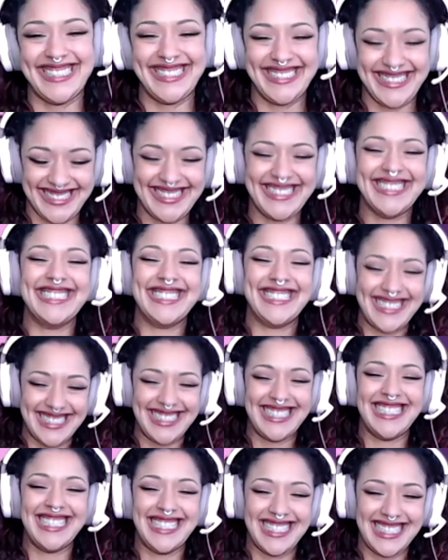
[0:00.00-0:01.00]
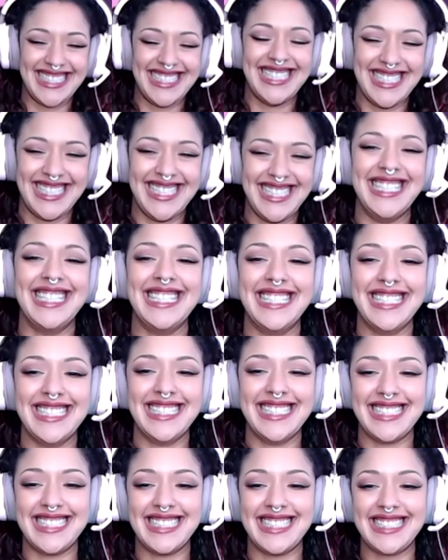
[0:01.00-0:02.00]
that's what I'm trying to tap
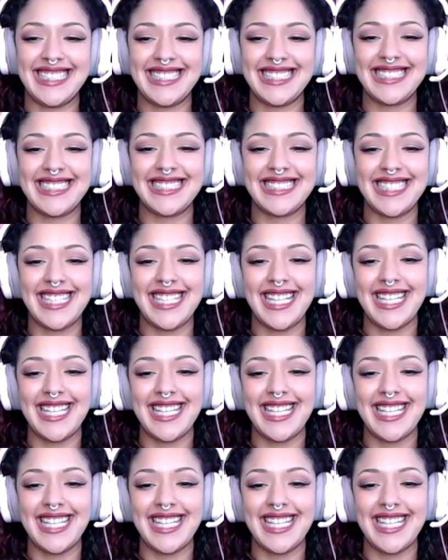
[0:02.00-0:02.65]
into." Like we